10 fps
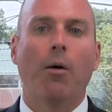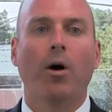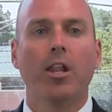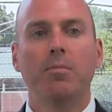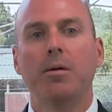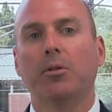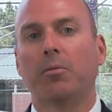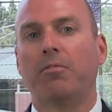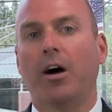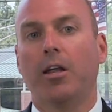I wanted to be able
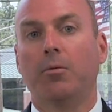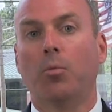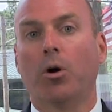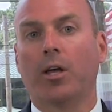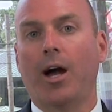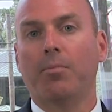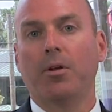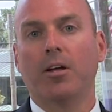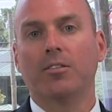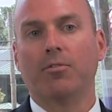to provide a more
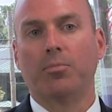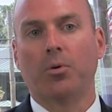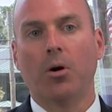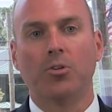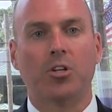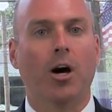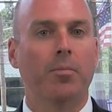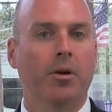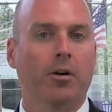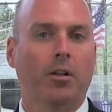comprehensive approach to
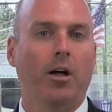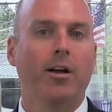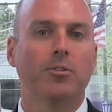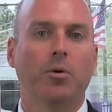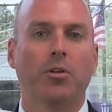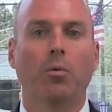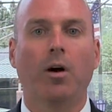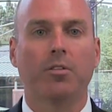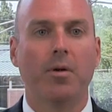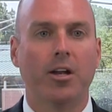helping our clients with their
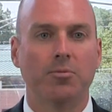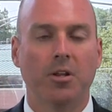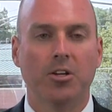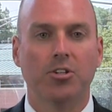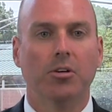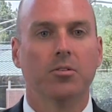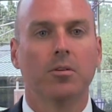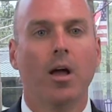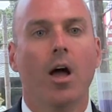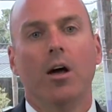wealth management issues.